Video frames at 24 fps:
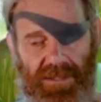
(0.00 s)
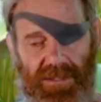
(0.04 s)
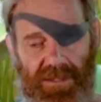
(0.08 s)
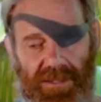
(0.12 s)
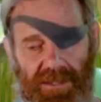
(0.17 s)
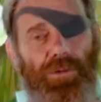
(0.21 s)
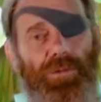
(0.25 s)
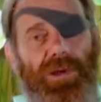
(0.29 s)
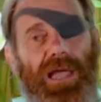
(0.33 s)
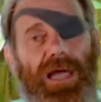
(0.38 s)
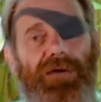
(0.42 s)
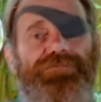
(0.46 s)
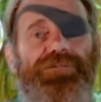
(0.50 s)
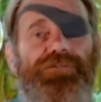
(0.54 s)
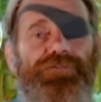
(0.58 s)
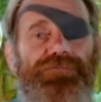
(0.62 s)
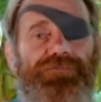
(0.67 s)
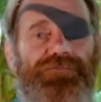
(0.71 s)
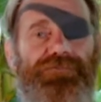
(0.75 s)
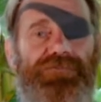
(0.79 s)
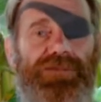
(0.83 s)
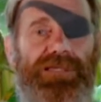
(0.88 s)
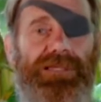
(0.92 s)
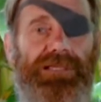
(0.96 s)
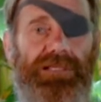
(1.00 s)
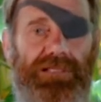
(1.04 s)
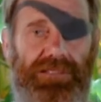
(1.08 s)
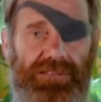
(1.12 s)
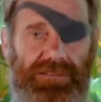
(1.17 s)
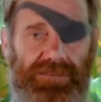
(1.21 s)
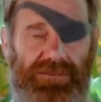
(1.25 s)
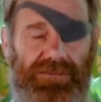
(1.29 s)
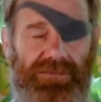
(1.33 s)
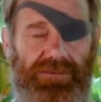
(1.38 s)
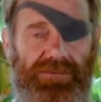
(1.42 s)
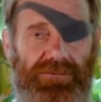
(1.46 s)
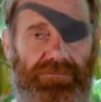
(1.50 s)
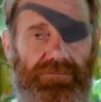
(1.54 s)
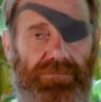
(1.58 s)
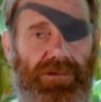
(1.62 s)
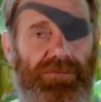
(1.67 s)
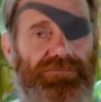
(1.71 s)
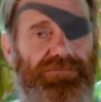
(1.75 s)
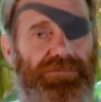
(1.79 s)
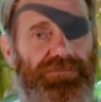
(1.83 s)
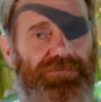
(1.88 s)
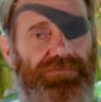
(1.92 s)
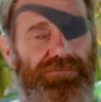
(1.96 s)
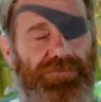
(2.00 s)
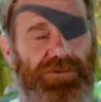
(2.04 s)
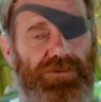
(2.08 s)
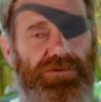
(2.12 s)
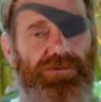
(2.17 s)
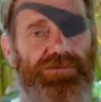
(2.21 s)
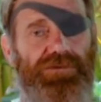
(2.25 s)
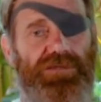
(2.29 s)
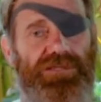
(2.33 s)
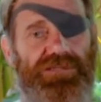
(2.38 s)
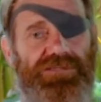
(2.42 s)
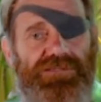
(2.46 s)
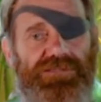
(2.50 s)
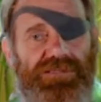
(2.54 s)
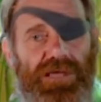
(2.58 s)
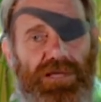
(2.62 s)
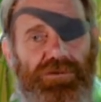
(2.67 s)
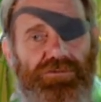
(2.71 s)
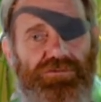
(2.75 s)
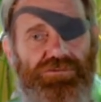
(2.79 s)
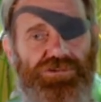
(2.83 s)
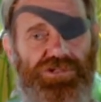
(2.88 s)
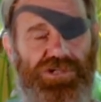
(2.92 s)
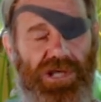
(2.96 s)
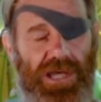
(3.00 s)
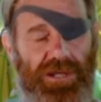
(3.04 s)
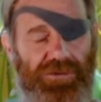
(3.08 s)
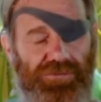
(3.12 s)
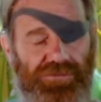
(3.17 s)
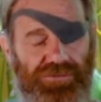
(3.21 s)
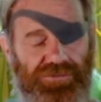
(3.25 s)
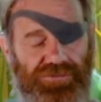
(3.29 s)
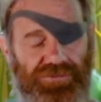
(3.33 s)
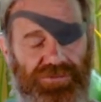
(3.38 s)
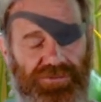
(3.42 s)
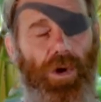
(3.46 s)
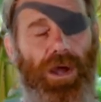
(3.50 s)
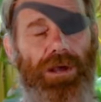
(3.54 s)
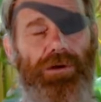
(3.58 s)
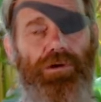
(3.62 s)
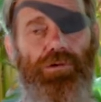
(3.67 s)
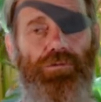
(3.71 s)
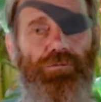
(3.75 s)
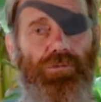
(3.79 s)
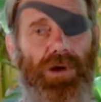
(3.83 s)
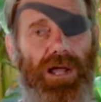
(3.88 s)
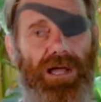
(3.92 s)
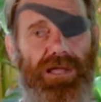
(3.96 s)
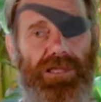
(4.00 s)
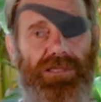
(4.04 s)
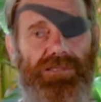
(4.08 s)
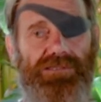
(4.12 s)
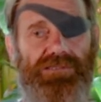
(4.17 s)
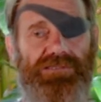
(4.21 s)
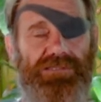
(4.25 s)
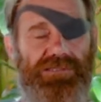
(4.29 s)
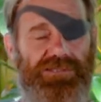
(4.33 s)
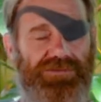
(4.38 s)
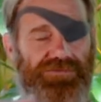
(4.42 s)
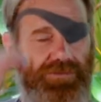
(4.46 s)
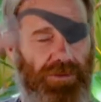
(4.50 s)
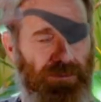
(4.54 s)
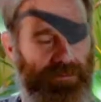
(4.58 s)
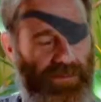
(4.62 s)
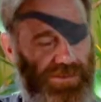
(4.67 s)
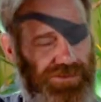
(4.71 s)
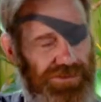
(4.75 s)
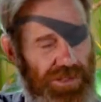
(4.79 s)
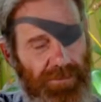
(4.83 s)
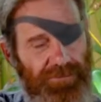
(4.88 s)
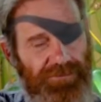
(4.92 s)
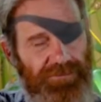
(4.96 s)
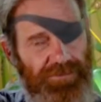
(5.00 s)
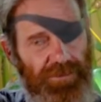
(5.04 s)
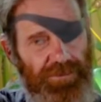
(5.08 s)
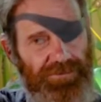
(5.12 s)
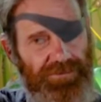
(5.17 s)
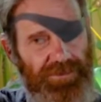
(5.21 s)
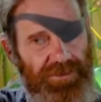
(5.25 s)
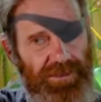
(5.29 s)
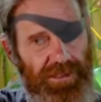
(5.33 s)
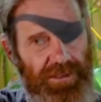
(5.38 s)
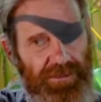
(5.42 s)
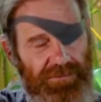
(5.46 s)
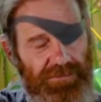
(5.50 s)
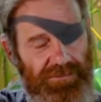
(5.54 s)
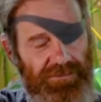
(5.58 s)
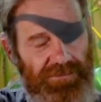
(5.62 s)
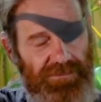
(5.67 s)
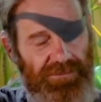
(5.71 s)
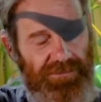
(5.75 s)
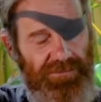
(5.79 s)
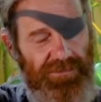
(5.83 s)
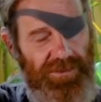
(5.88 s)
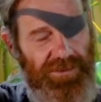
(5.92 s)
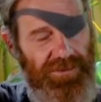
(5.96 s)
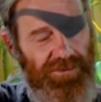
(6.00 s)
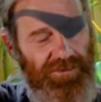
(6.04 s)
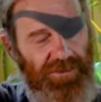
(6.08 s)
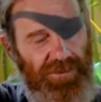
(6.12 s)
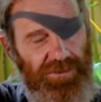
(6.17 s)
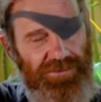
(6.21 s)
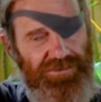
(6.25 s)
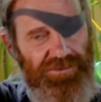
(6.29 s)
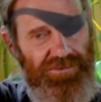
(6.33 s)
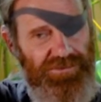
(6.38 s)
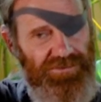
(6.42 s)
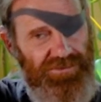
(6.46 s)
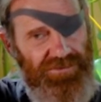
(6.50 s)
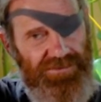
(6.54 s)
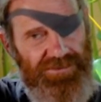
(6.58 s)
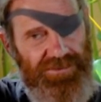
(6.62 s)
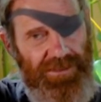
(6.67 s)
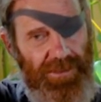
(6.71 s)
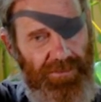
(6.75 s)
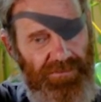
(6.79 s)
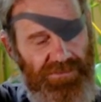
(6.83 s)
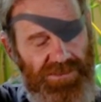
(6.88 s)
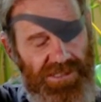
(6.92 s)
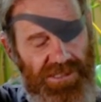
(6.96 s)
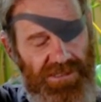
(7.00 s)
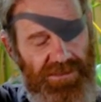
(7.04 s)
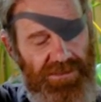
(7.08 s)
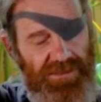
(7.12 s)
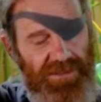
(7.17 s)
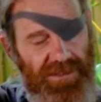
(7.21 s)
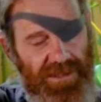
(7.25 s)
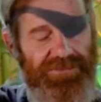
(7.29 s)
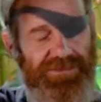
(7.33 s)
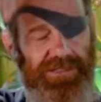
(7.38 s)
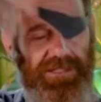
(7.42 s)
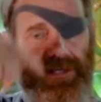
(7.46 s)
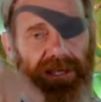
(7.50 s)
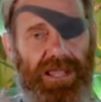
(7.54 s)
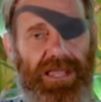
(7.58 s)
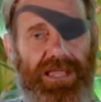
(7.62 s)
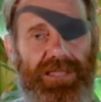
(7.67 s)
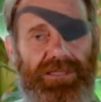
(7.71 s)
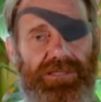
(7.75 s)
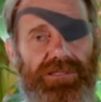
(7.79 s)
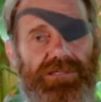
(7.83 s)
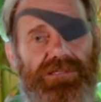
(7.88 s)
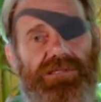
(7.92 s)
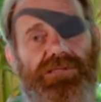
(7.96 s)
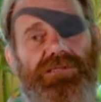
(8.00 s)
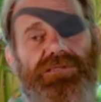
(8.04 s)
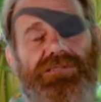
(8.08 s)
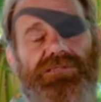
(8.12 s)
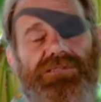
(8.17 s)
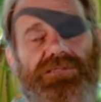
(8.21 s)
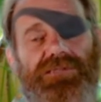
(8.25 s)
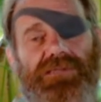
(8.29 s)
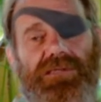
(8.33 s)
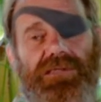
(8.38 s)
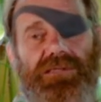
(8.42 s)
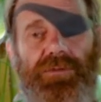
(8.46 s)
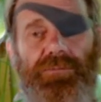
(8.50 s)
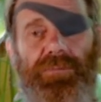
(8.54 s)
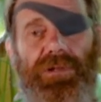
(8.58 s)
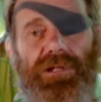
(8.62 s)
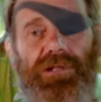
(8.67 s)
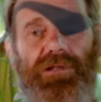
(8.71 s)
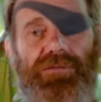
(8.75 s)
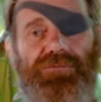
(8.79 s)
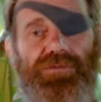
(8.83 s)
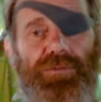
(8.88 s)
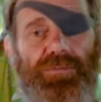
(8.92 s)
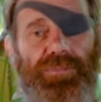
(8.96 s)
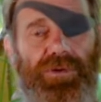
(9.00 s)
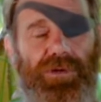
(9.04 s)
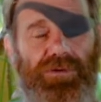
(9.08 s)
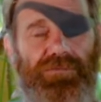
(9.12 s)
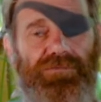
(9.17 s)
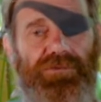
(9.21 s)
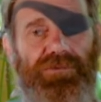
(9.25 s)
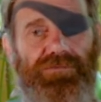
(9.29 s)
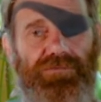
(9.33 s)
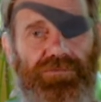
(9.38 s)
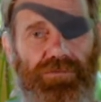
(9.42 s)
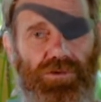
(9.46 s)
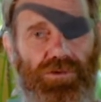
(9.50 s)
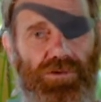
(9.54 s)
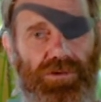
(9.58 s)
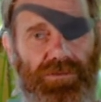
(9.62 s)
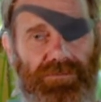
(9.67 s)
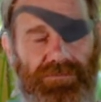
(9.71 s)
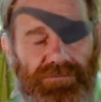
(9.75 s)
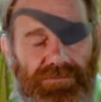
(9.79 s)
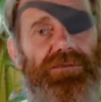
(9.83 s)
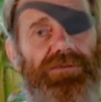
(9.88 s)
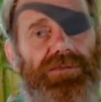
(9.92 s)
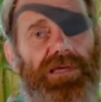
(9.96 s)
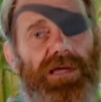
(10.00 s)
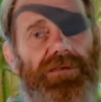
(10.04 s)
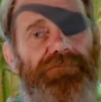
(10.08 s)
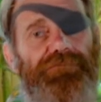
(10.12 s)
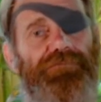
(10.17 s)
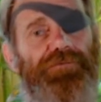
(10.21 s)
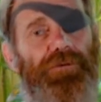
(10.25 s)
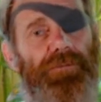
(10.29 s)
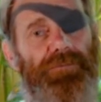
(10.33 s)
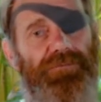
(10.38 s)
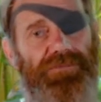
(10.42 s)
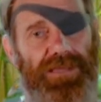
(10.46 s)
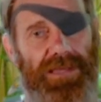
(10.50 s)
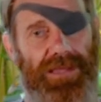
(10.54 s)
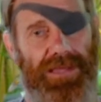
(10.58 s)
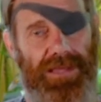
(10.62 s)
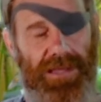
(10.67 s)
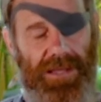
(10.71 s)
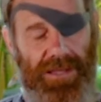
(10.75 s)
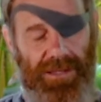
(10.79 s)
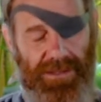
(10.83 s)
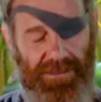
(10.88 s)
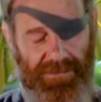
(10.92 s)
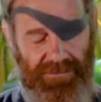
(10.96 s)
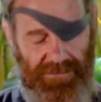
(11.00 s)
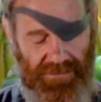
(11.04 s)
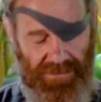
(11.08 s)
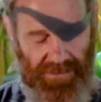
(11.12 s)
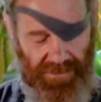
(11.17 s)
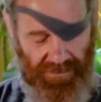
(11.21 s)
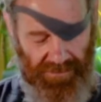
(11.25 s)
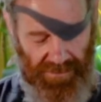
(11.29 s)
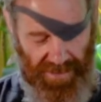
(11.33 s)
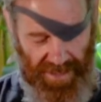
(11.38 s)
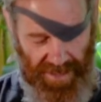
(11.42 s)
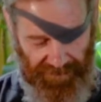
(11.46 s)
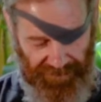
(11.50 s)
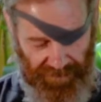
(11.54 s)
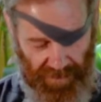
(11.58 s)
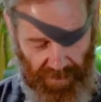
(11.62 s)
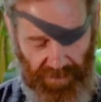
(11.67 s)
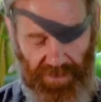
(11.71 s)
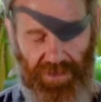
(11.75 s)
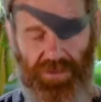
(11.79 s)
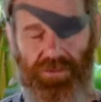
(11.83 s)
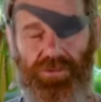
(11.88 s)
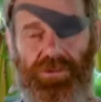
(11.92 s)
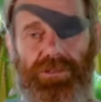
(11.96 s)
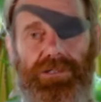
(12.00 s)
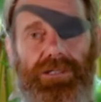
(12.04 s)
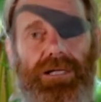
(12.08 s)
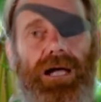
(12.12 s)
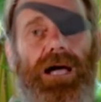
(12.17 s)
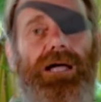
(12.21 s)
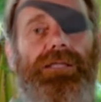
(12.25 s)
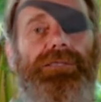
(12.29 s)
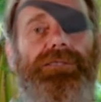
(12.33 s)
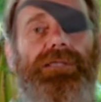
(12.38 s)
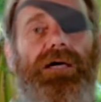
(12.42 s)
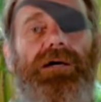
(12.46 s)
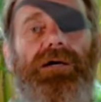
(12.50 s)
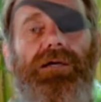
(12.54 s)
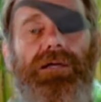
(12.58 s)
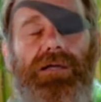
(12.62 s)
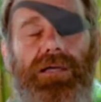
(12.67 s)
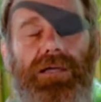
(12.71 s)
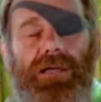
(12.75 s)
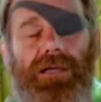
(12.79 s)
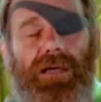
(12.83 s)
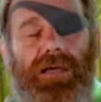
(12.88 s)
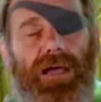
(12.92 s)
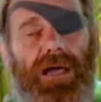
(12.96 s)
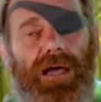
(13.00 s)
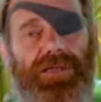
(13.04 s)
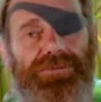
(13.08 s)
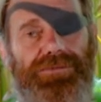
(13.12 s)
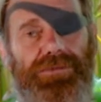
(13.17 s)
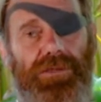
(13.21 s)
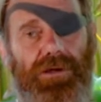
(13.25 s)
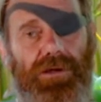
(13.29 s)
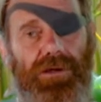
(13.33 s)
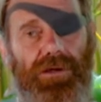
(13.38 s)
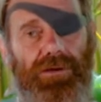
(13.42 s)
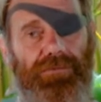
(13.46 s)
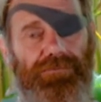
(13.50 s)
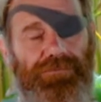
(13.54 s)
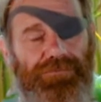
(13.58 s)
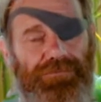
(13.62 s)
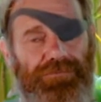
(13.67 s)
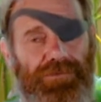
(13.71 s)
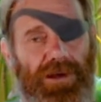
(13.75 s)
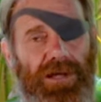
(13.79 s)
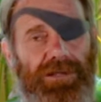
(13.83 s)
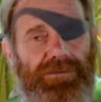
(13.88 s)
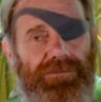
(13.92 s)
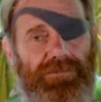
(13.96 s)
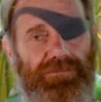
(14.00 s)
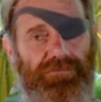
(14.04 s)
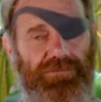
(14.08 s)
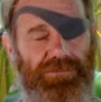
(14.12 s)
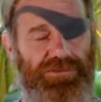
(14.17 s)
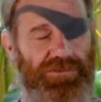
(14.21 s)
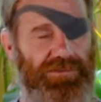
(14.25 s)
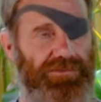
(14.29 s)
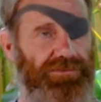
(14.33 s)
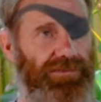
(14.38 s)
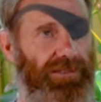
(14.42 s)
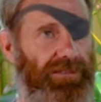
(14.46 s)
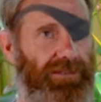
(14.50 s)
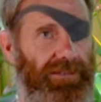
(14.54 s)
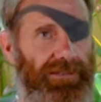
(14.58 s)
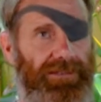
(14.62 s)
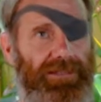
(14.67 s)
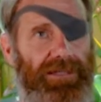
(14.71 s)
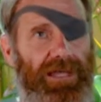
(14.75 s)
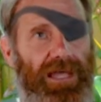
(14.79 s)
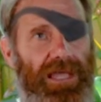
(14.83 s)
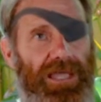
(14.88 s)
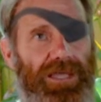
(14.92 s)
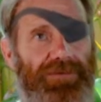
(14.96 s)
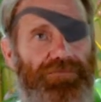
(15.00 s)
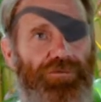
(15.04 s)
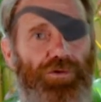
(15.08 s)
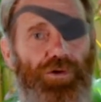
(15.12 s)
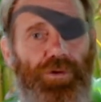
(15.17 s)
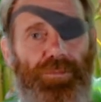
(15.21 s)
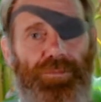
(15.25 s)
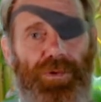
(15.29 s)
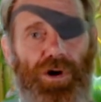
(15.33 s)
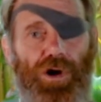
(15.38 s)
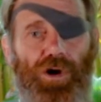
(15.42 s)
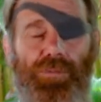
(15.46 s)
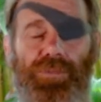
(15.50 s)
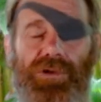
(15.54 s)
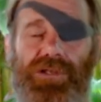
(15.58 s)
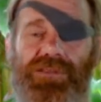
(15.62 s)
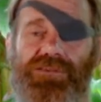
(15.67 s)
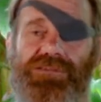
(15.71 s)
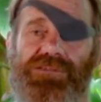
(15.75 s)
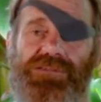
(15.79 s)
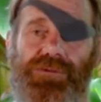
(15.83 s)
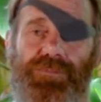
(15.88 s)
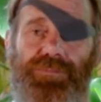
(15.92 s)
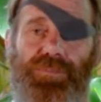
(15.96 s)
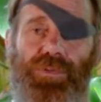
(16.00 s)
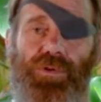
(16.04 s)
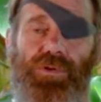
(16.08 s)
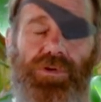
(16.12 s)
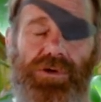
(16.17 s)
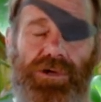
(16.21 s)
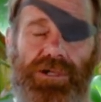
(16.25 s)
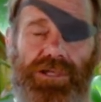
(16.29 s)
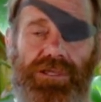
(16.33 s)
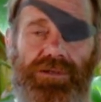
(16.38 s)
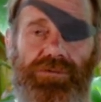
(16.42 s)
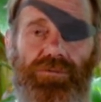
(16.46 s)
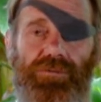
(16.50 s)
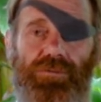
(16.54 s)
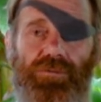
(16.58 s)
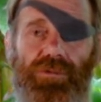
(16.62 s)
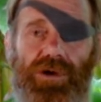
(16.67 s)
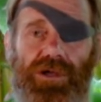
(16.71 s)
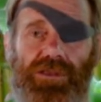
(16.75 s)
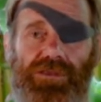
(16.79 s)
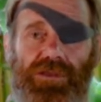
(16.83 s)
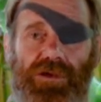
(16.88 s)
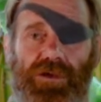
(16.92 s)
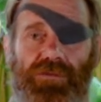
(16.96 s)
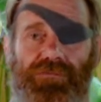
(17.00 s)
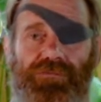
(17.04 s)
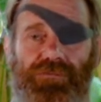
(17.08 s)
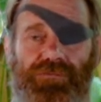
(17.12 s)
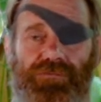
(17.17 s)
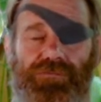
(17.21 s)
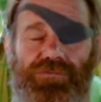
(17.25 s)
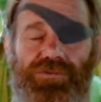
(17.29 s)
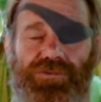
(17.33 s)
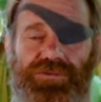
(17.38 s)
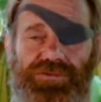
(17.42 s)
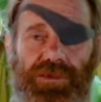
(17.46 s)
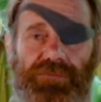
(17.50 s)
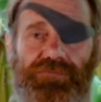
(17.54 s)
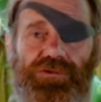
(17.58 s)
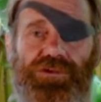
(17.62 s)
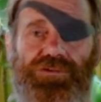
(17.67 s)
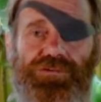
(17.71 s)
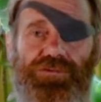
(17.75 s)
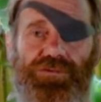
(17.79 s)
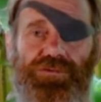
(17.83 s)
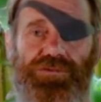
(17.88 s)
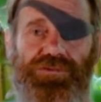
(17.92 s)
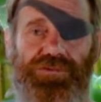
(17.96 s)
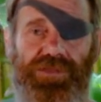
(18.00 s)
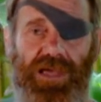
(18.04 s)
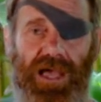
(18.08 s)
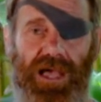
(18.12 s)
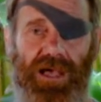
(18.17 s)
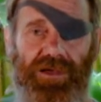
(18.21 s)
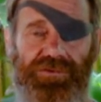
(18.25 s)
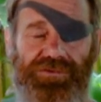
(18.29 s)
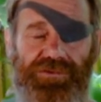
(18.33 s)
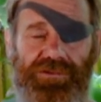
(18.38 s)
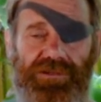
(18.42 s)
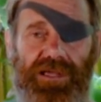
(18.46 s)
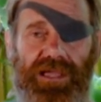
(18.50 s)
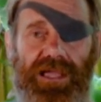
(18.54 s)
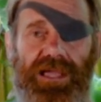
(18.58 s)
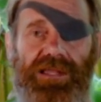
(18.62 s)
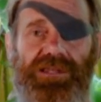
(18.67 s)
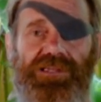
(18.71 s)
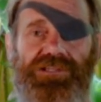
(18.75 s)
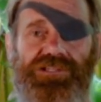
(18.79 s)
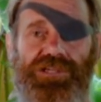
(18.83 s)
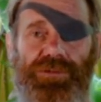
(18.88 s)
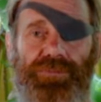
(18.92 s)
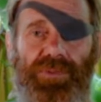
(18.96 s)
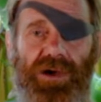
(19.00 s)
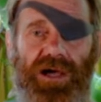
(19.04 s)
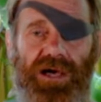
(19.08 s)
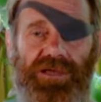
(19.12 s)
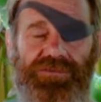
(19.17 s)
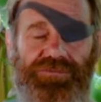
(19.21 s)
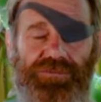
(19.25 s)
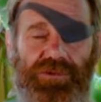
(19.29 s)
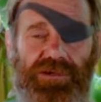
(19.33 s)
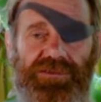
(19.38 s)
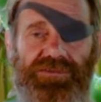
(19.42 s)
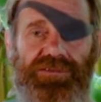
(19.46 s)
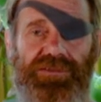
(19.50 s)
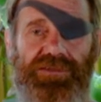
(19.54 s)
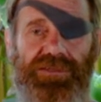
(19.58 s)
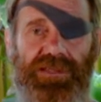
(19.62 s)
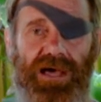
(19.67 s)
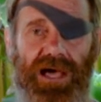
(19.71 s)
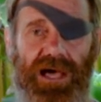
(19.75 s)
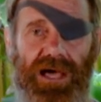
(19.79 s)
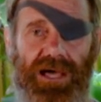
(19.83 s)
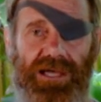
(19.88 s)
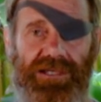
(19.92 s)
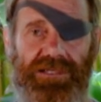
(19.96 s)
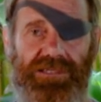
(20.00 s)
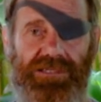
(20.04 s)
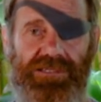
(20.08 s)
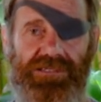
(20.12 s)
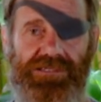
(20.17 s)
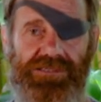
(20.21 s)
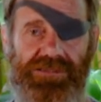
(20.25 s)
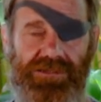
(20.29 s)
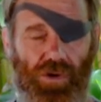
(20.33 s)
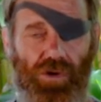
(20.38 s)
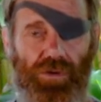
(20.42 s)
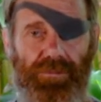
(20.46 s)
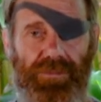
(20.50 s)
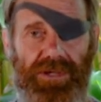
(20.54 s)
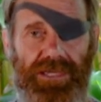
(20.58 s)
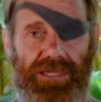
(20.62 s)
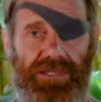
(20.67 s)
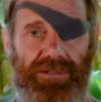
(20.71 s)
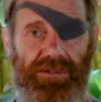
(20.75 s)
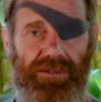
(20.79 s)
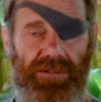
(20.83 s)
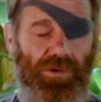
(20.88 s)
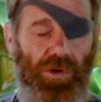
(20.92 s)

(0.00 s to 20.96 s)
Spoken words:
So we have to feel it. We have to feel these subtle channels. Where it runs is from the top fontanelle, where the consciousness comes in, and then it anchors in the middle of the pelvic floor. And then from there, we have what we call Khanda at the front, which is like a cave or a bowl, but it's the point where the 72,000 energy pathways, the nadis, all meet.